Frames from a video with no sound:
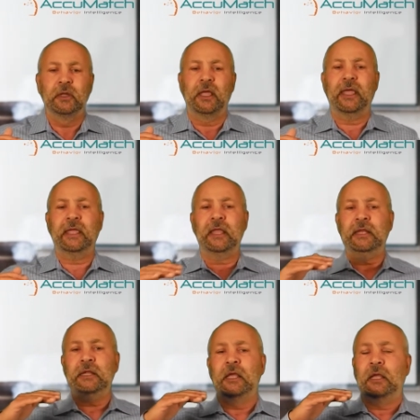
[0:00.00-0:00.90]

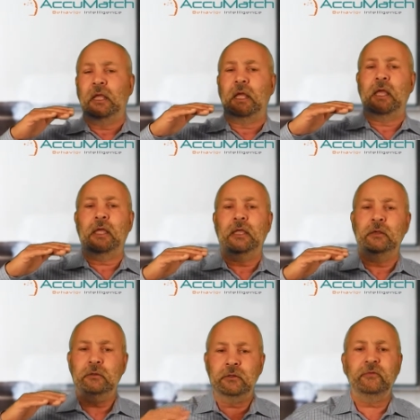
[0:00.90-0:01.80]
and in
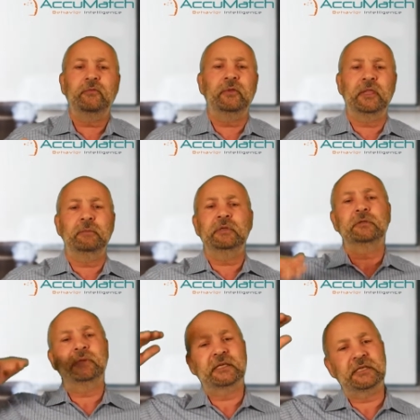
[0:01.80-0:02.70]
order for them
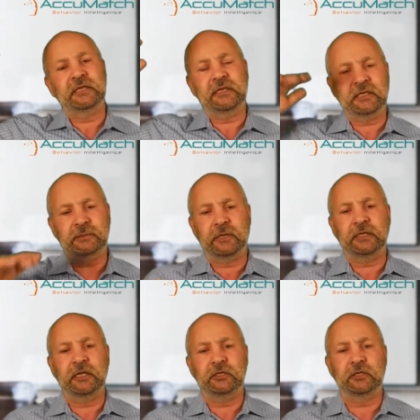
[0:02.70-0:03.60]
to exceed
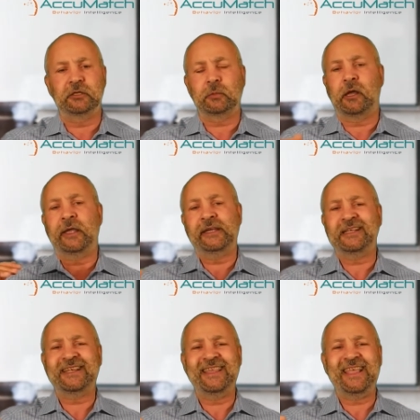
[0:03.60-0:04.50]
expectations. Why I
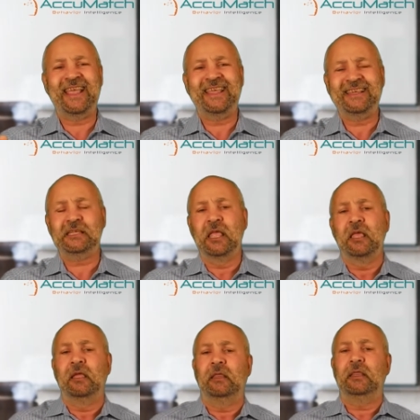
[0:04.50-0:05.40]
say that is
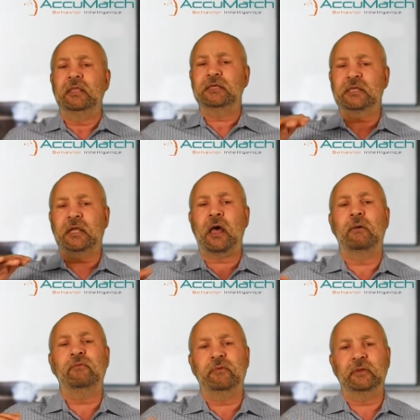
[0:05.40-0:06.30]
this
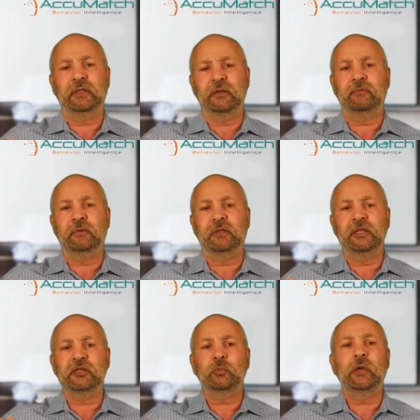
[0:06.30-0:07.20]
comfort level
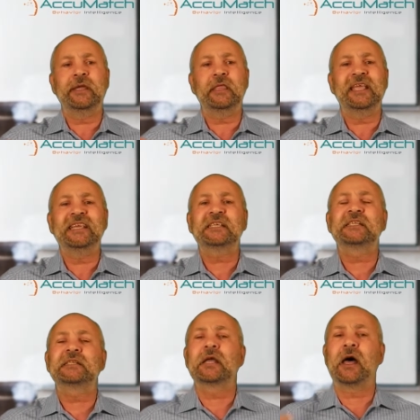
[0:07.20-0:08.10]
is where their
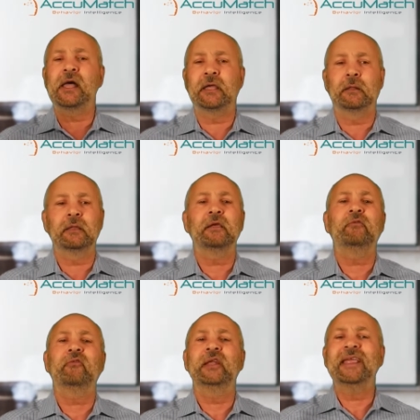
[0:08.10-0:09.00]
style, their
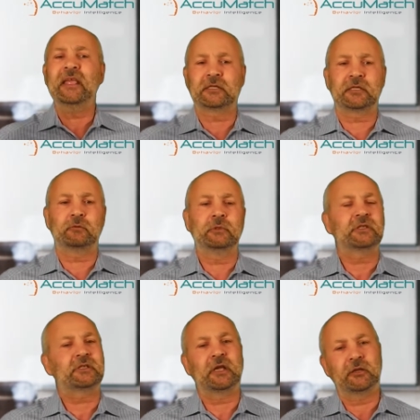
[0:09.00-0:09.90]
finesse will
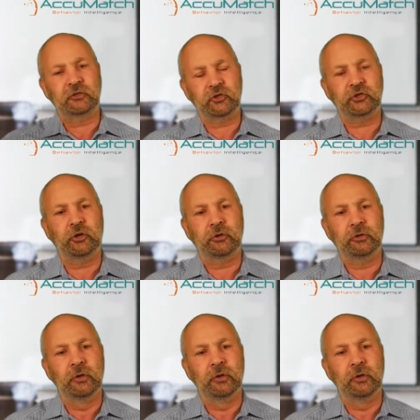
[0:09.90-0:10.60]
start to show.